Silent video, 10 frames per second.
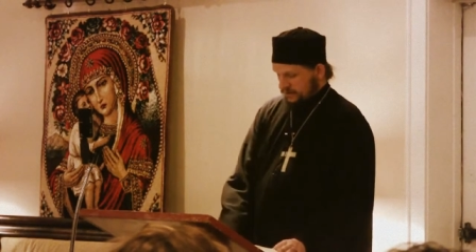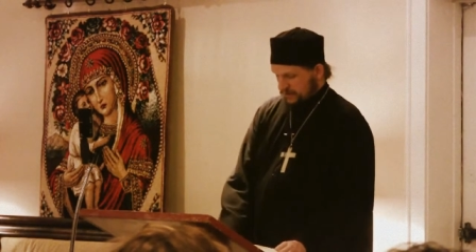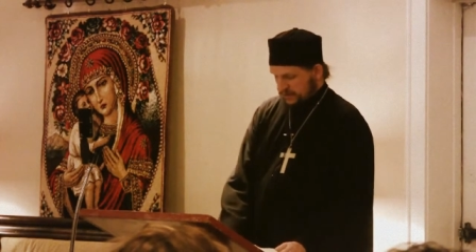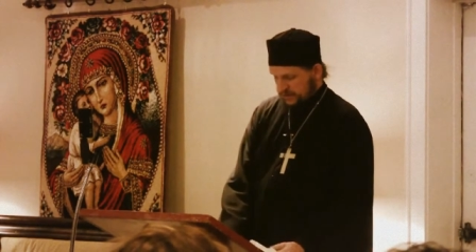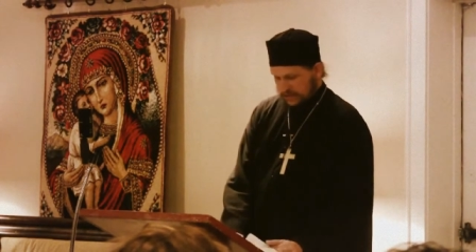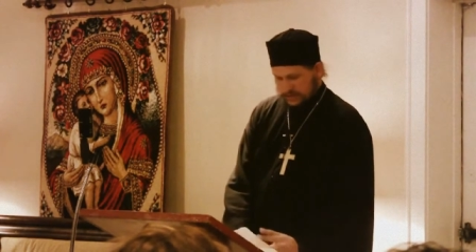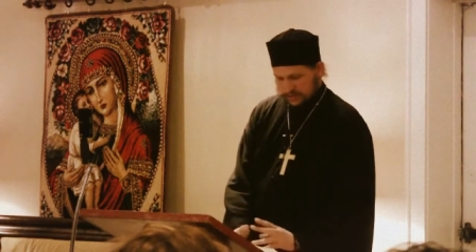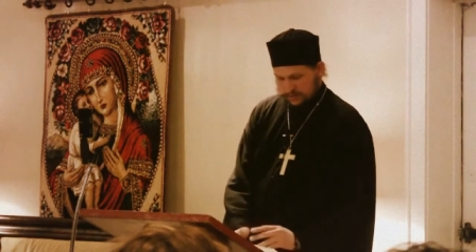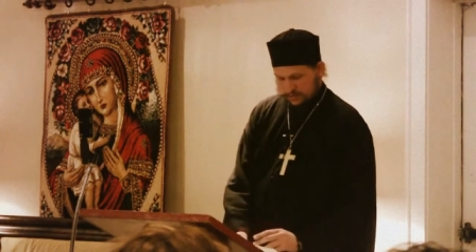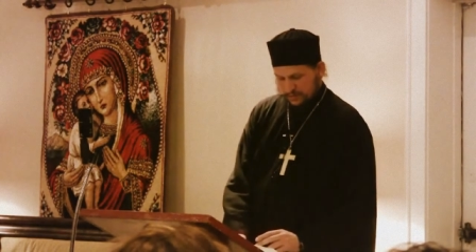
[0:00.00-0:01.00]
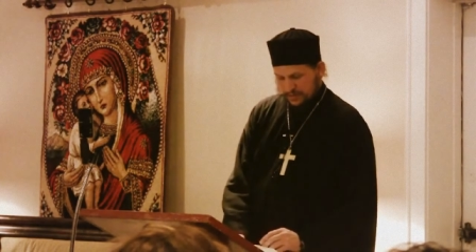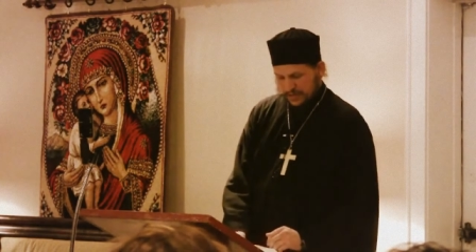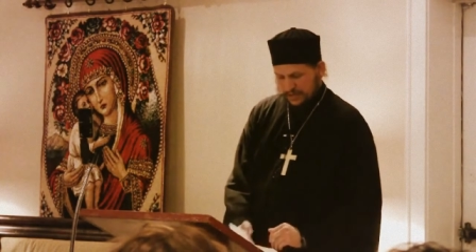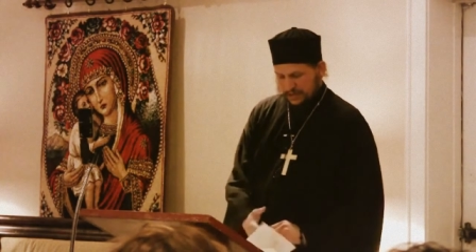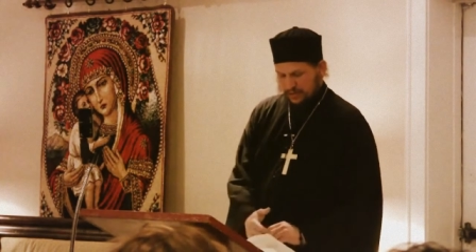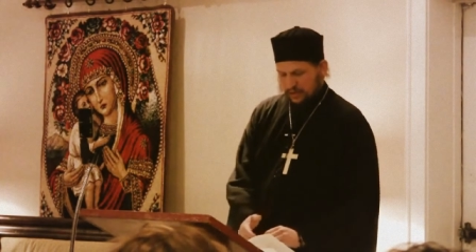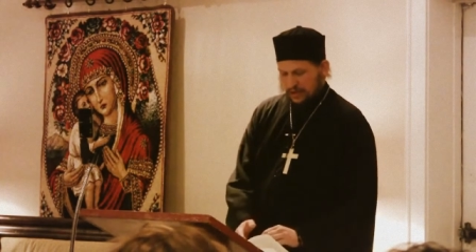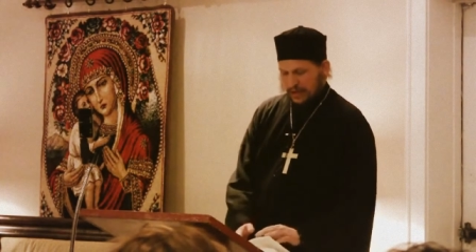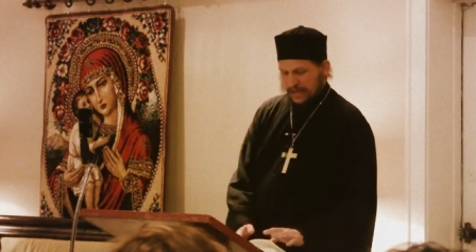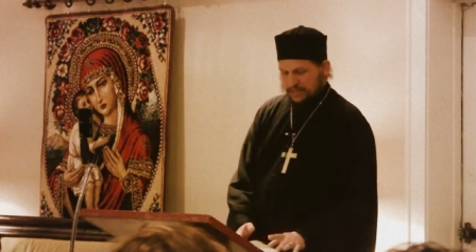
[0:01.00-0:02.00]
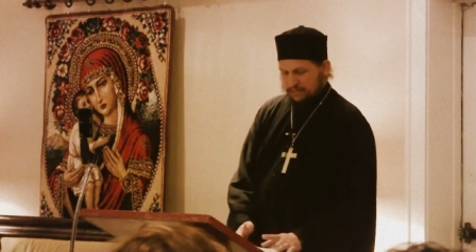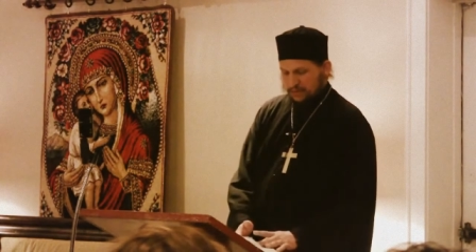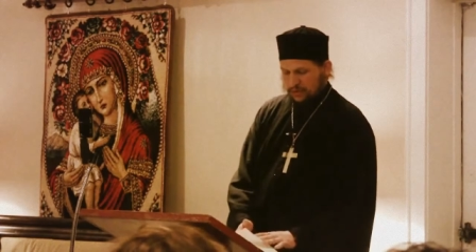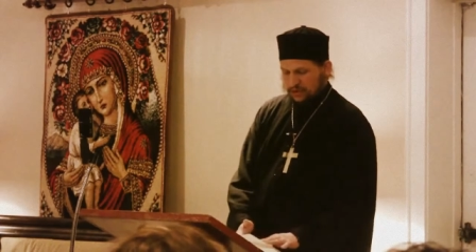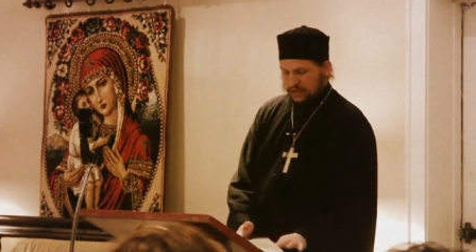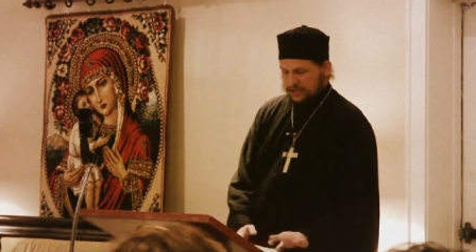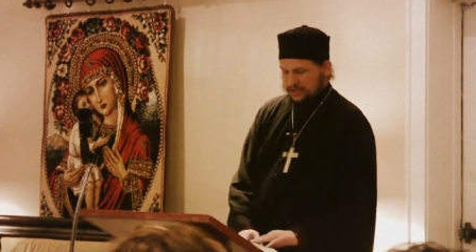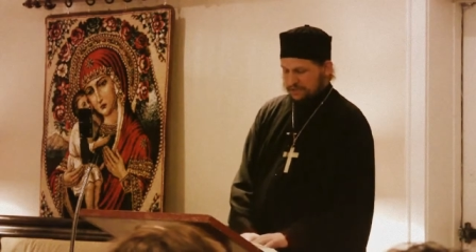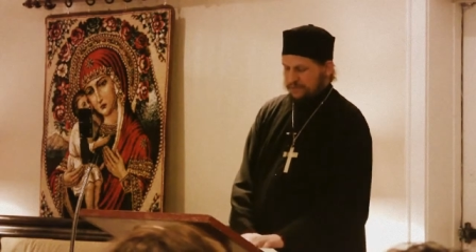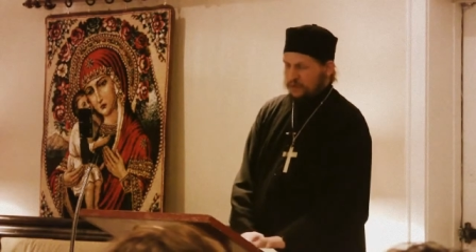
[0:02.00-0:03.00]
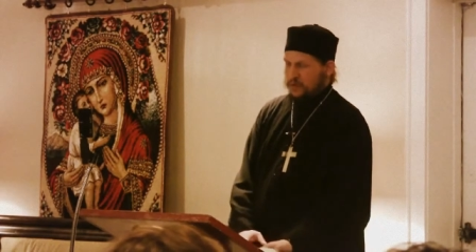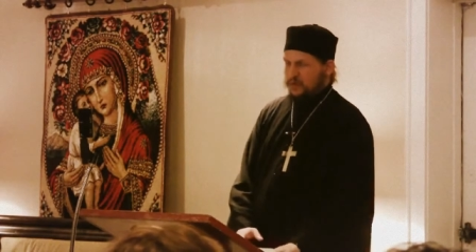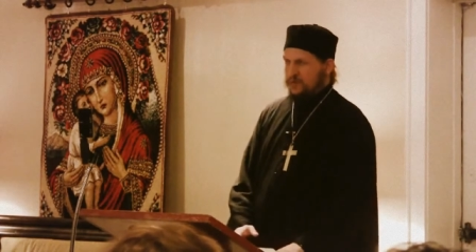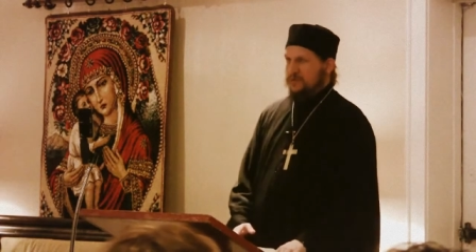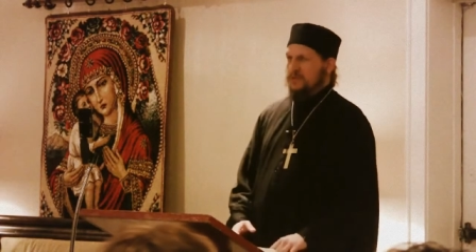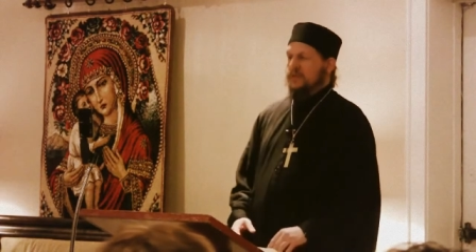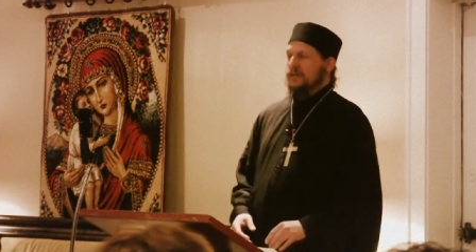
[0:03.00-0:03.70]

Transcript: This is from the section, As Myrrh Gushing Forth.